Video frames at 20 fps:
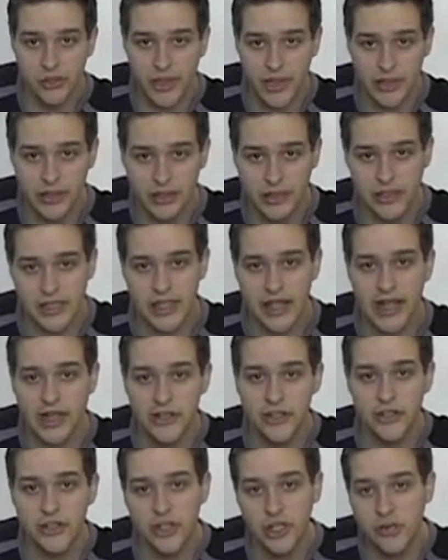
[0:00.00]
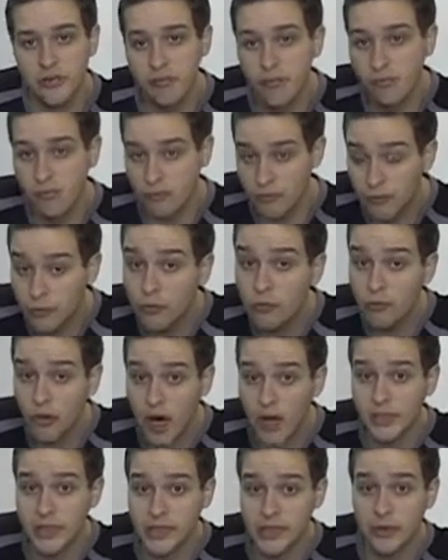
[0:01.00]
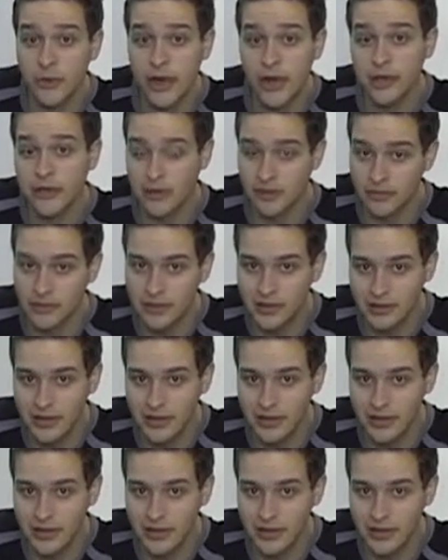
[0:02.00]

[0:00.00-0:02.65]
imbalance, and you should probably correct them.